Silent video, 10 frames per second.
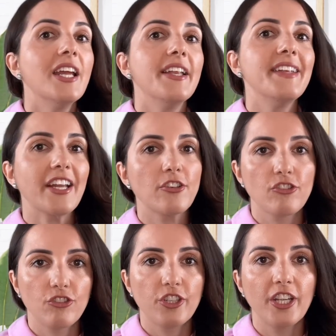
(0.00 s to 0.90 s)
Now your
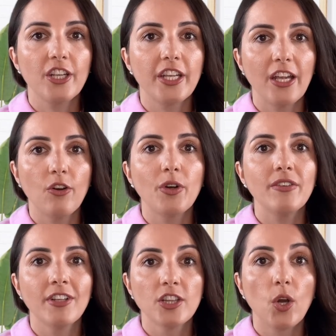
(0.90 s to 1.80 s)
sugar can, can go
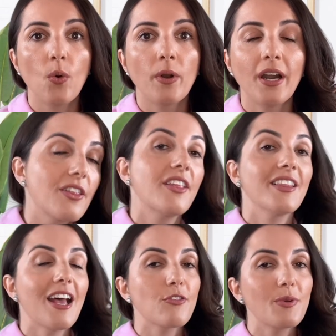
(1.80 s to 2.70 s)
even lower. The
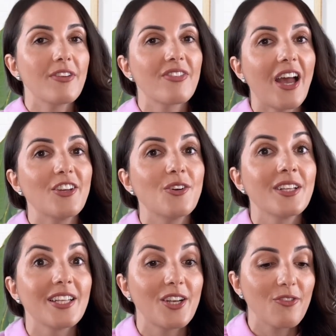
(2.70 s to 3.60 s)
last one is
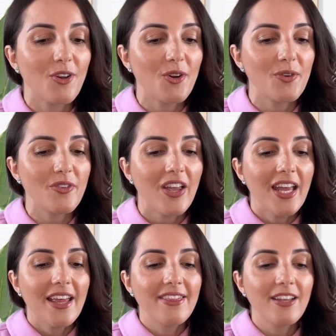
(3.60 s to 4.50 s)
thioglitazones.
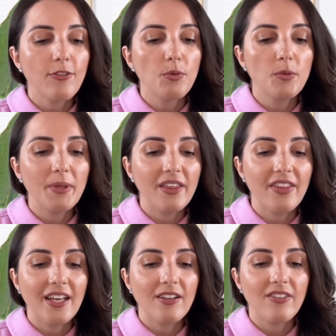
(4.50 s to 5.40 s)
This would be
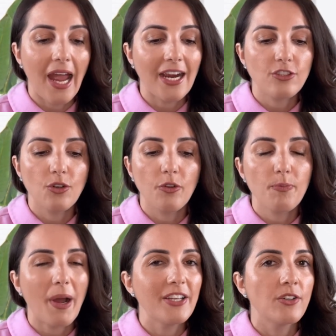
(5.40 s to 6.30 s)
things like Actos,
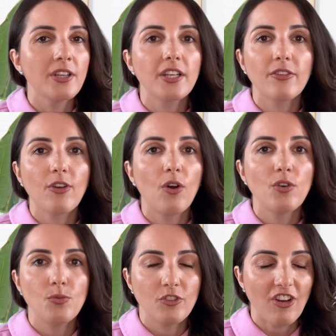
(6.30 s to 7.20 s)

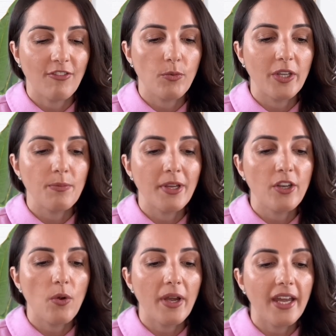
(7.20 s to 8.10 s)
pioglitazone, whichever way you may
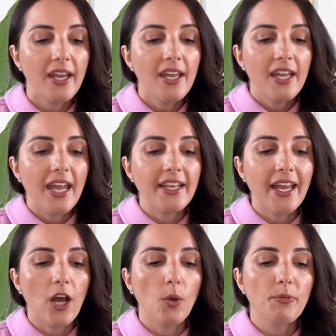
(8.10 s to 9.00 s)
know it. And it
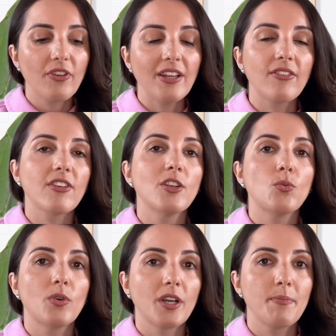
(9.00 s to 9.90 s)
helps insulin
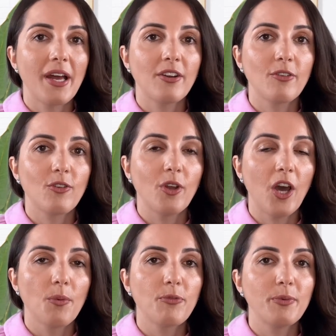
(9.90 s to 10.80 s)
work better. So it
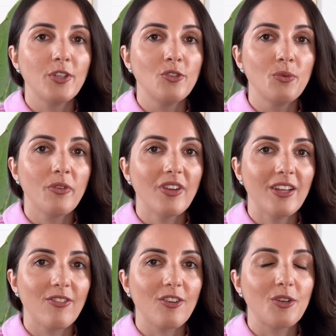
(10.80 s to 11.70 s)
helps reduce
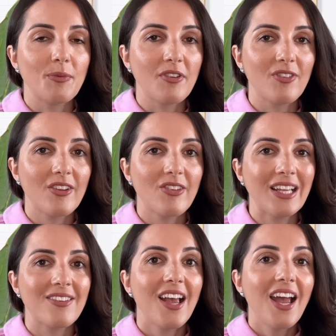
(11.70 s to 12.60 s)
insulin resistance.